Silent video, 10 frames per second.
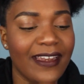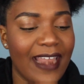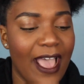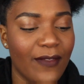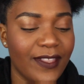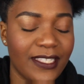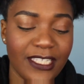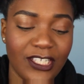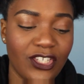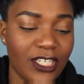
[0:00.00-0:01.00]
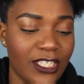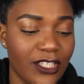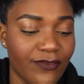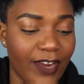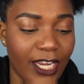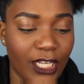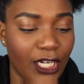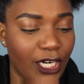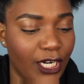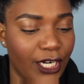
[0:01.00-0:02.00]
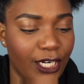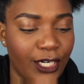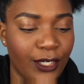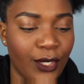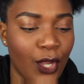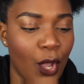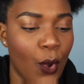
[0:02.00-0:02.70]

Now, this is just the regular